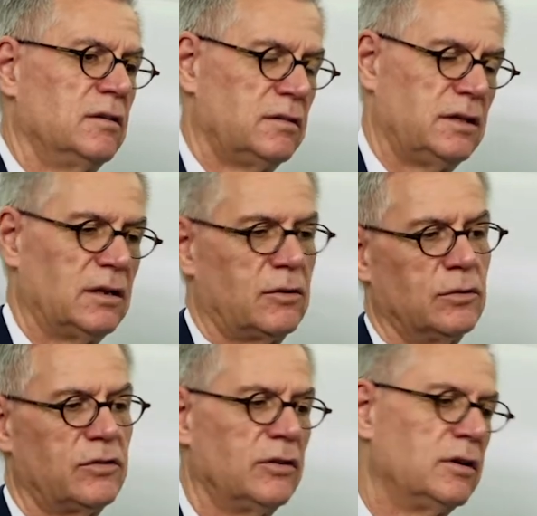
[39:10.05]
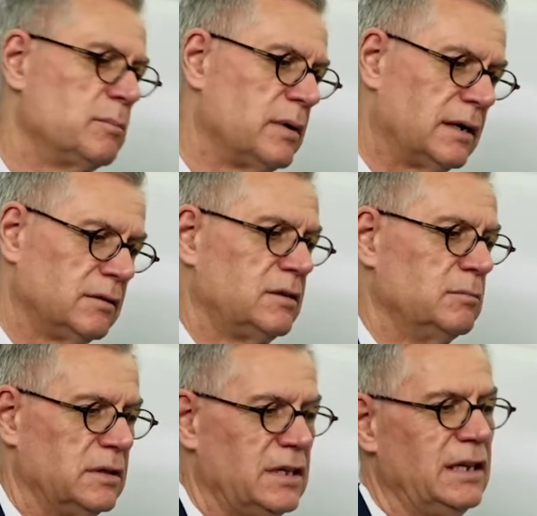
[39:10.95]
They're concerned about
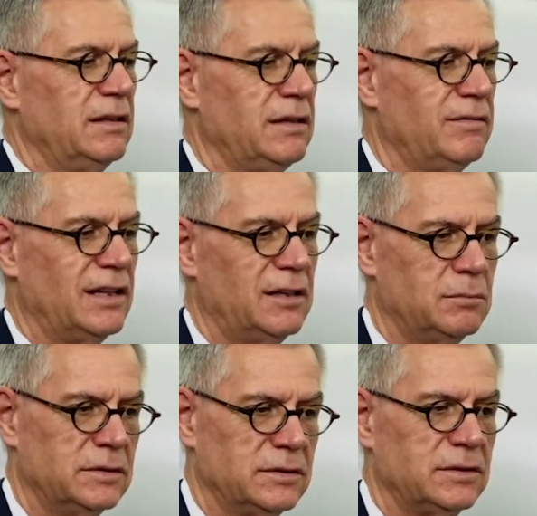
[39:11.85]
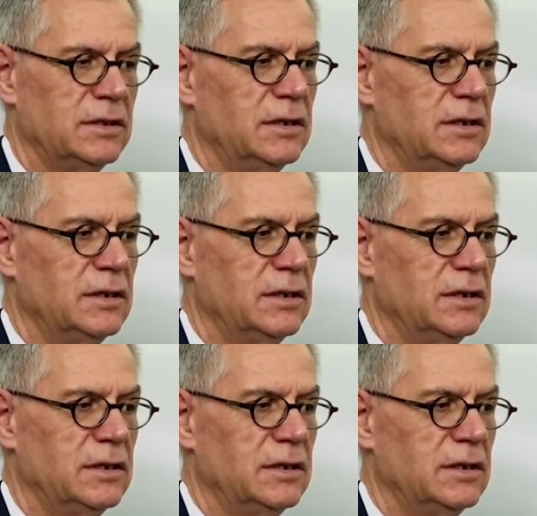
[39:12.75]
material development,